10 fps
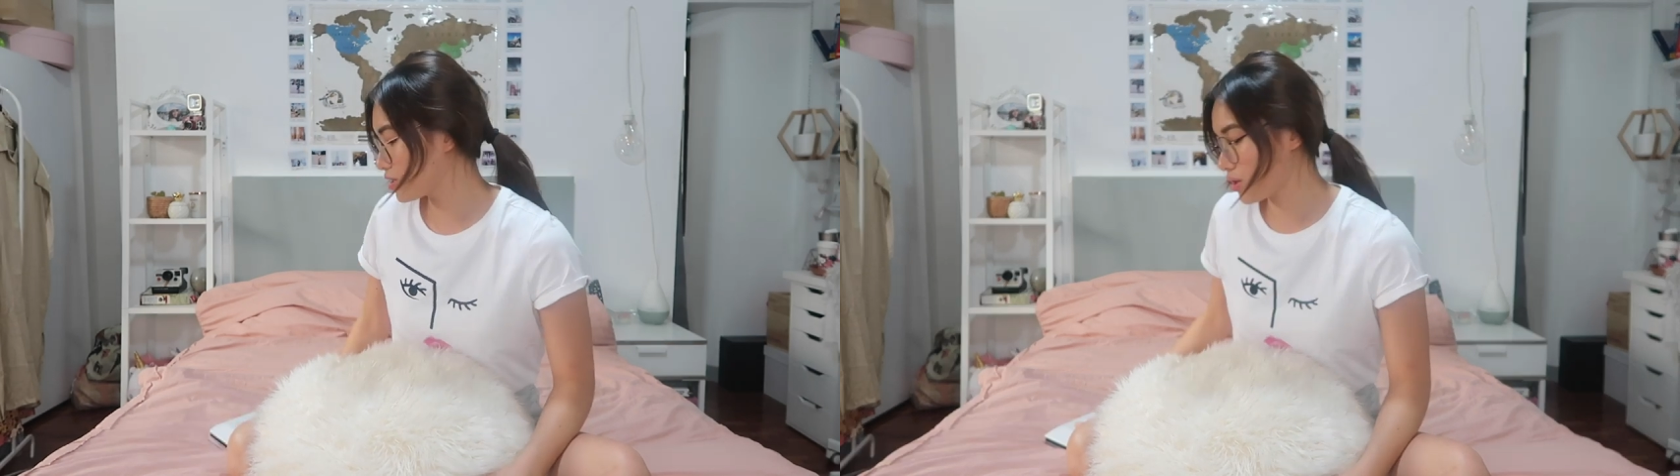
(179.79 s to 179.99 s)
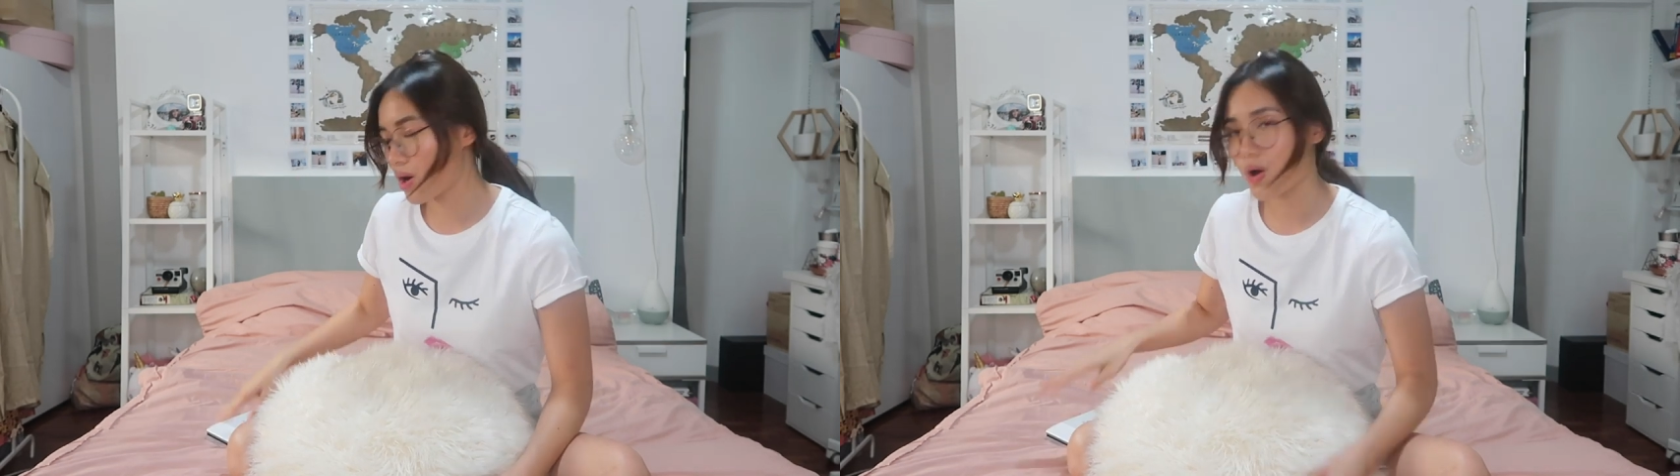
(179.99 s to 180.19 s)

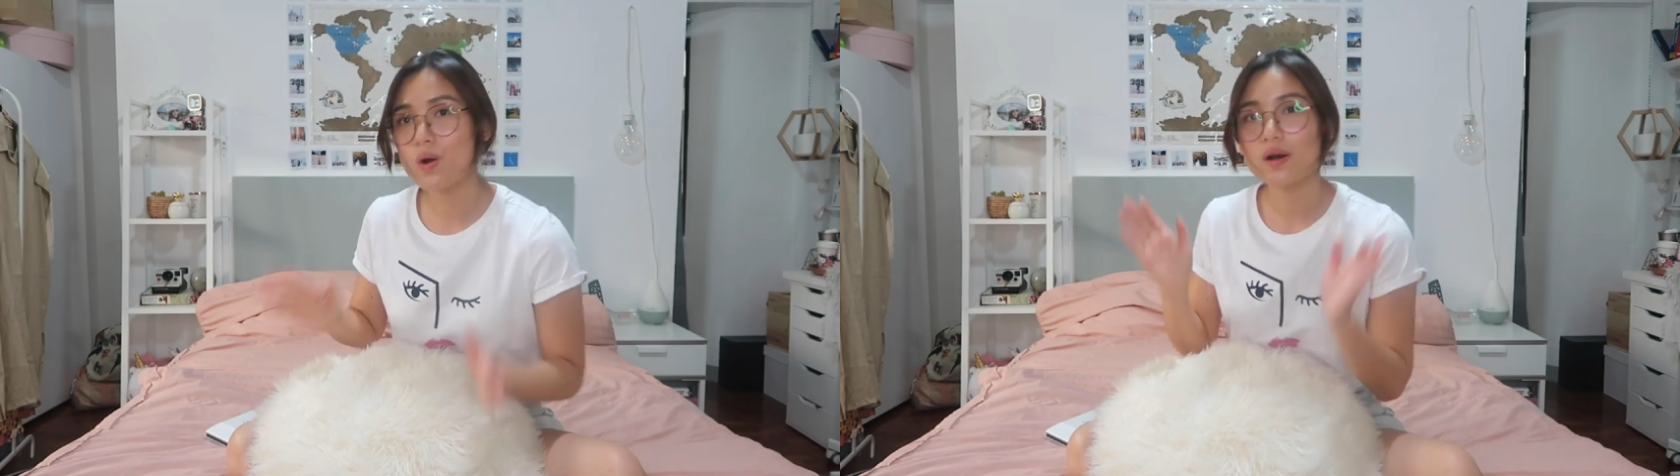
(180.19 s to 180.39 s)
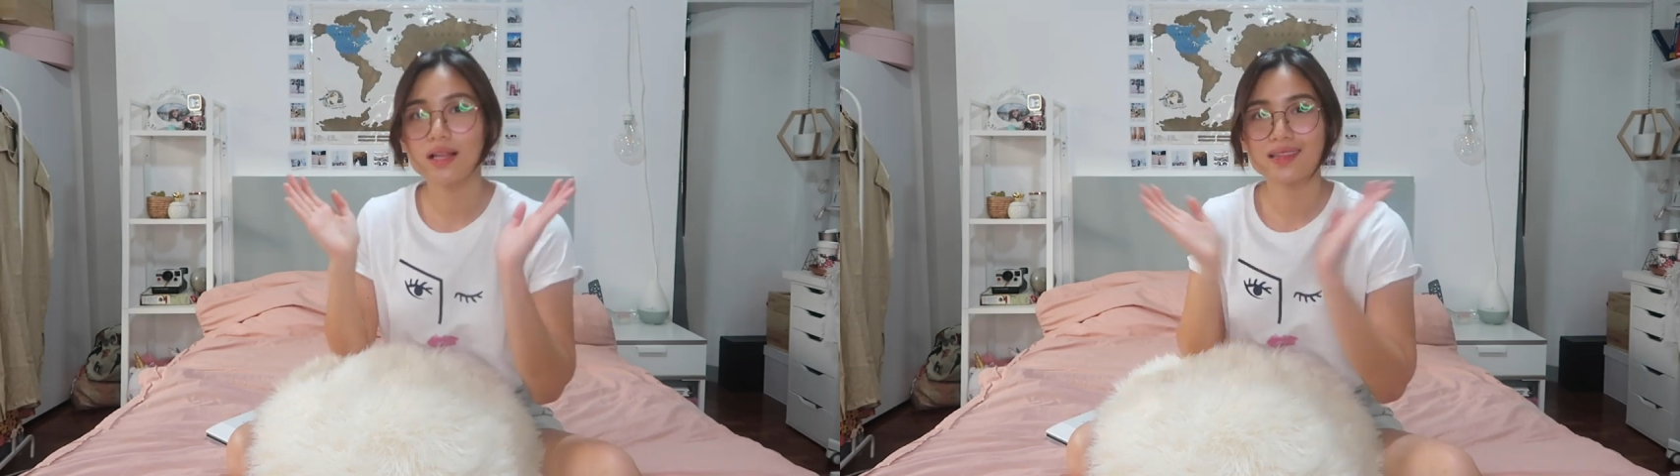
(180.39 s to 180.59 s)

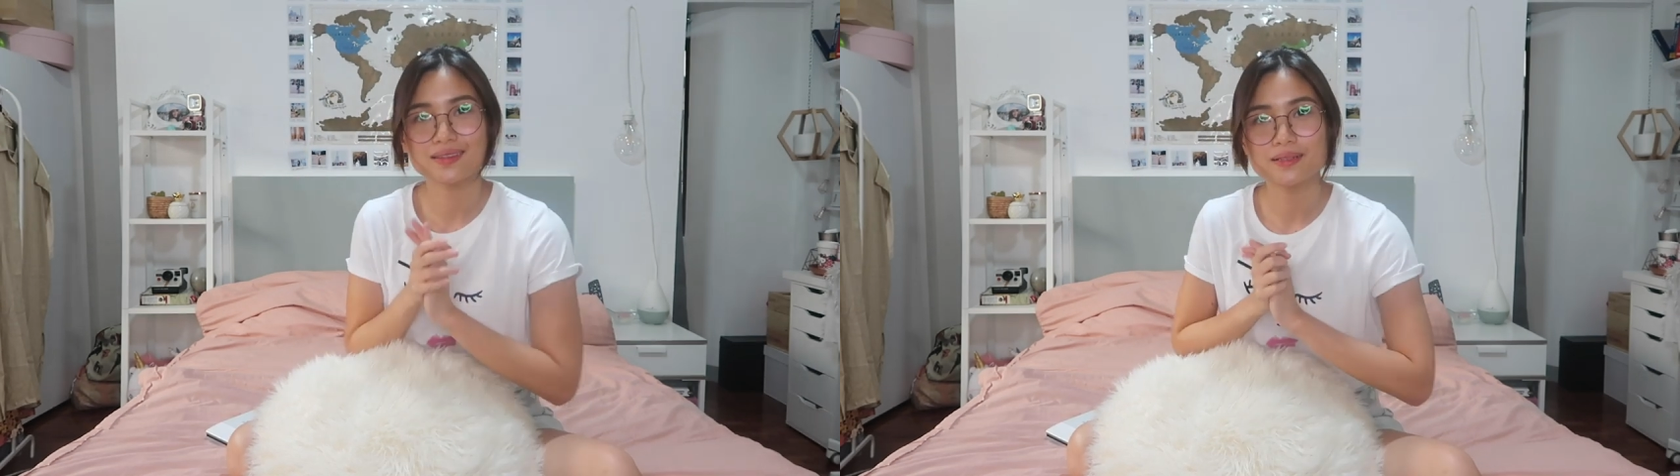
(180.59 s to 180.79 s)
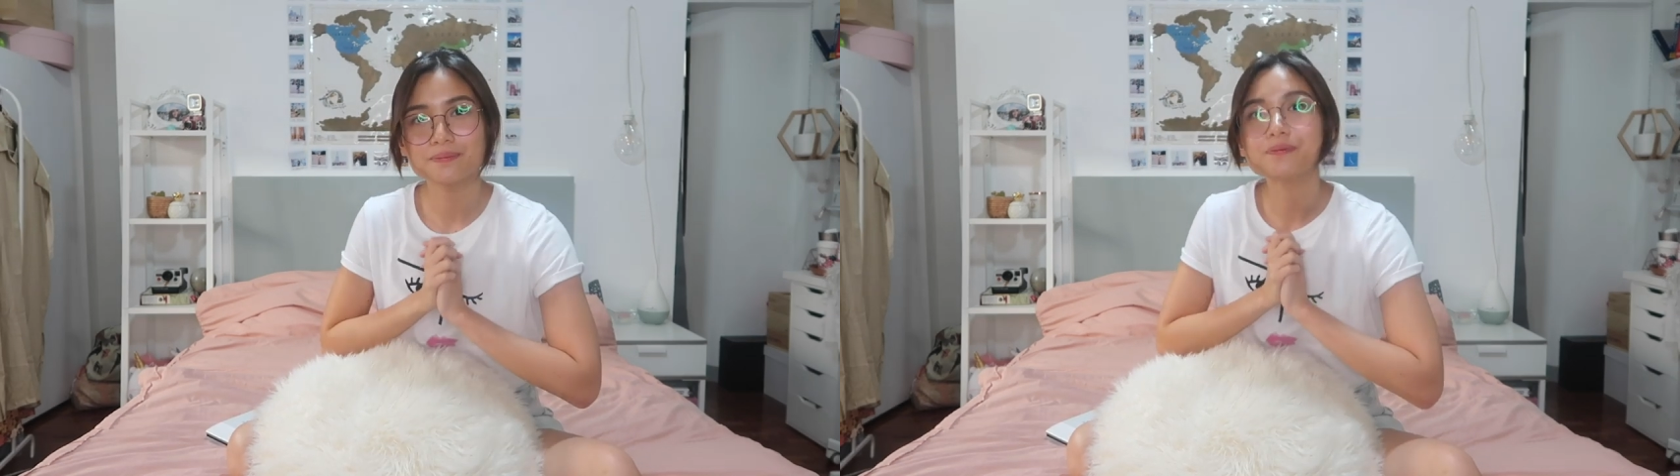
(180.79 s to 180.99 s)
So
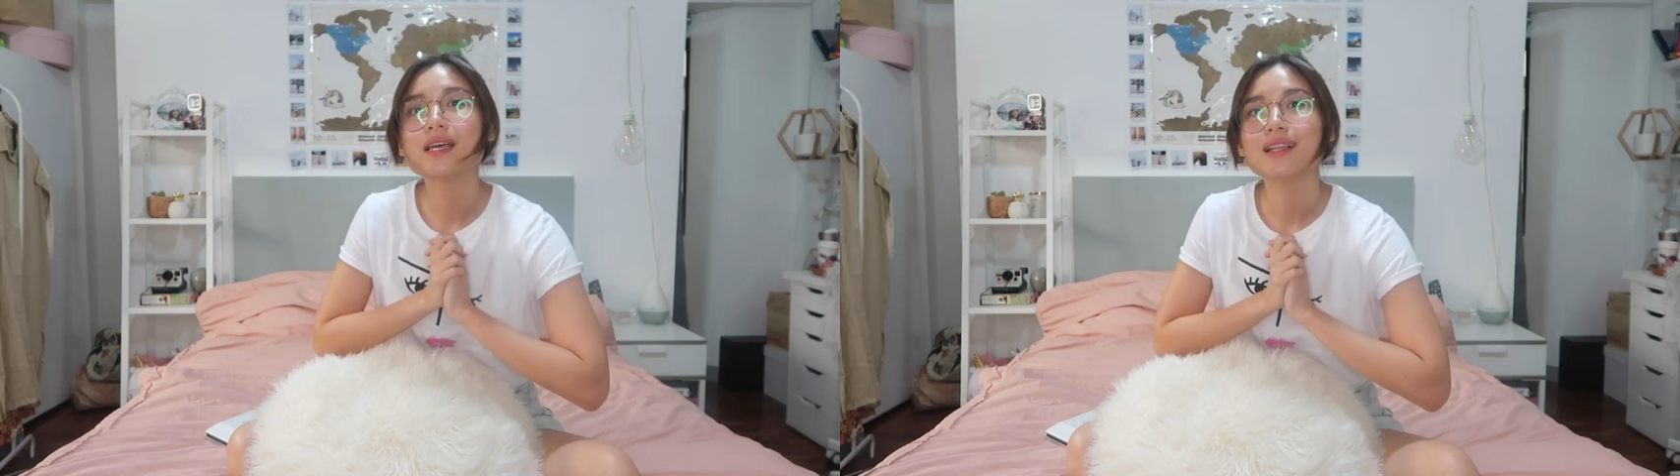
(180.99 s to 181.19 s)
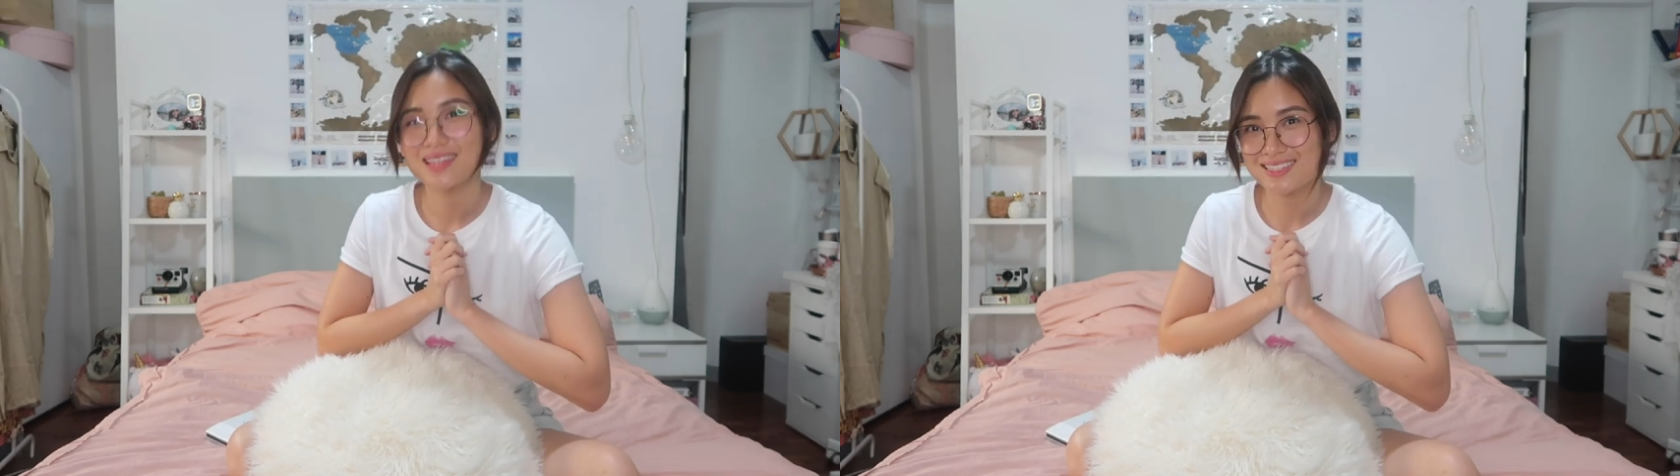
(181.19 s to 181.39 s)

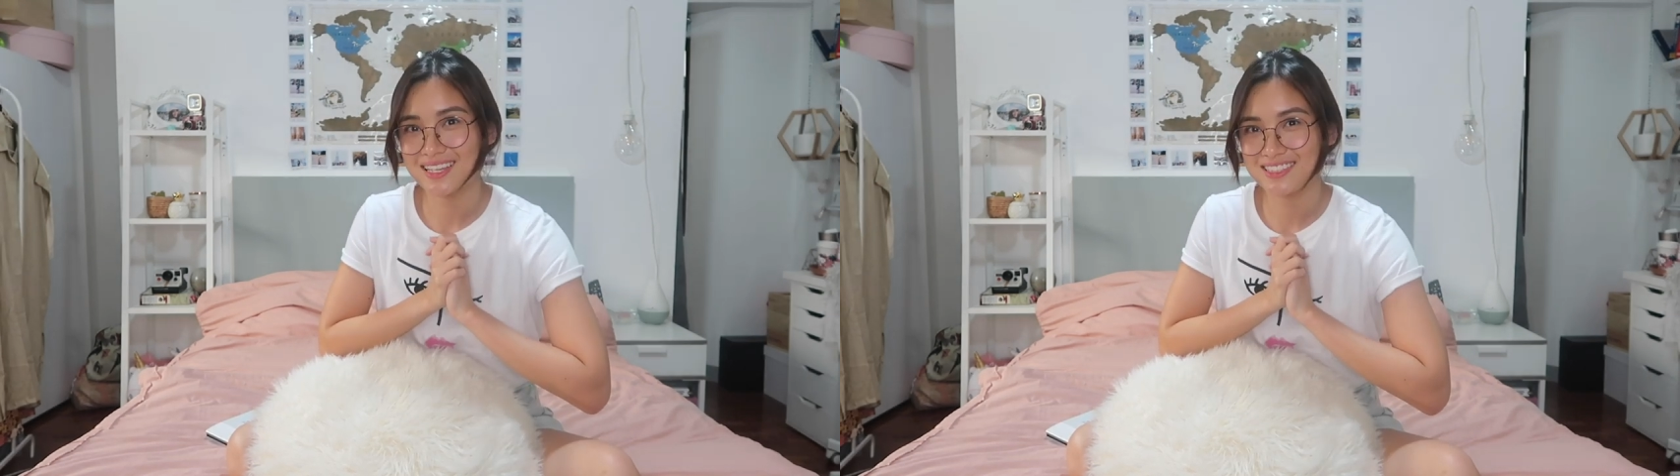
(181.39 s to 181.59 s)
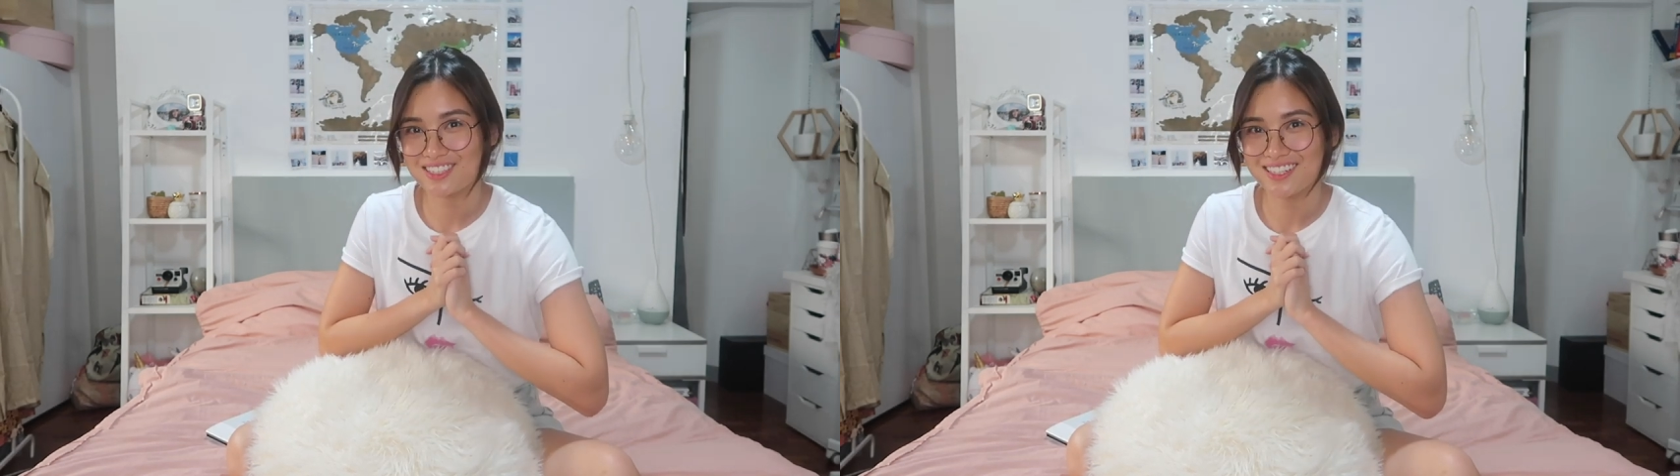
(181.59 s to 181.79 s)
let's
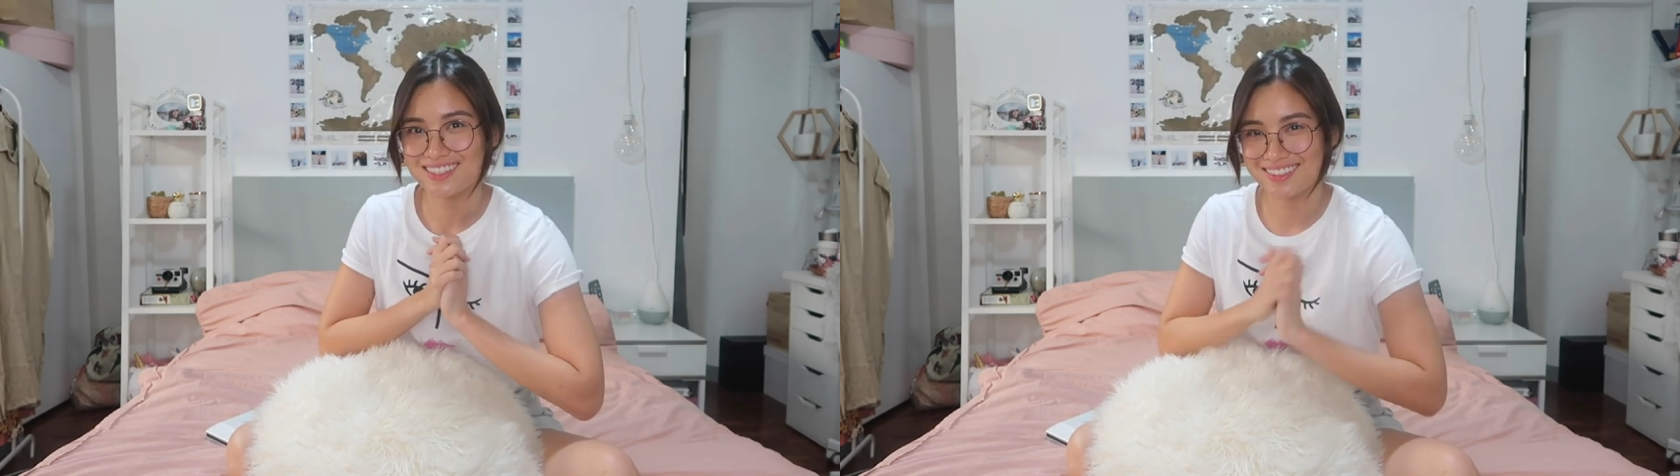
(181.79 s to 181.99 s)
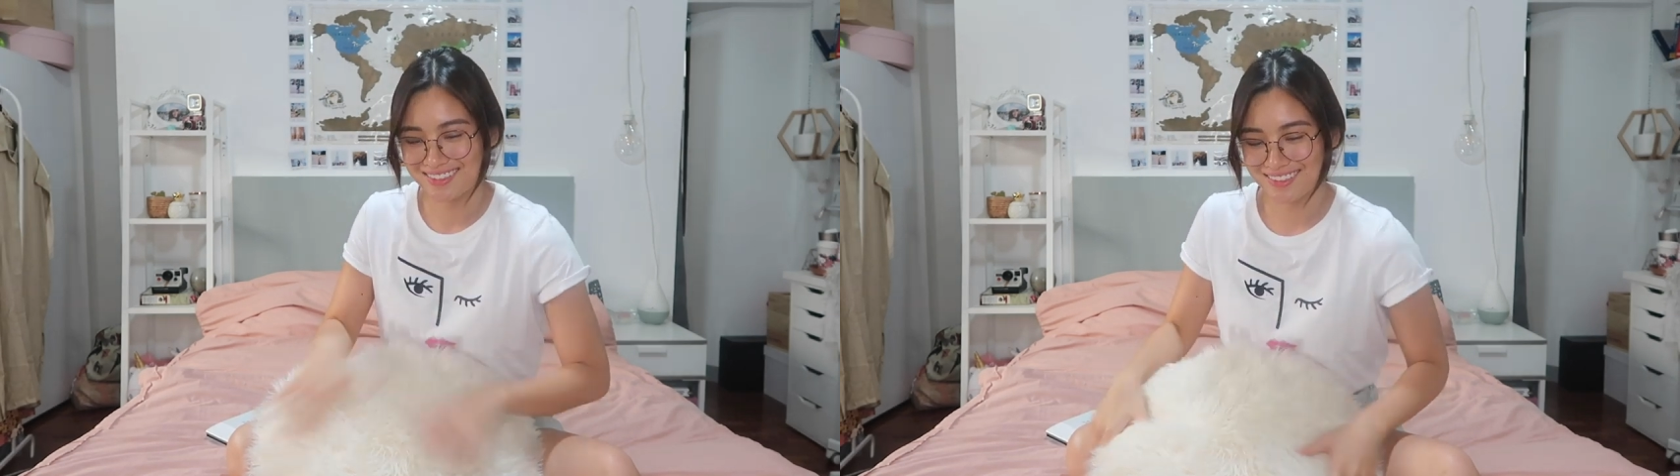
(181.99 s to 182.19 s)
get started.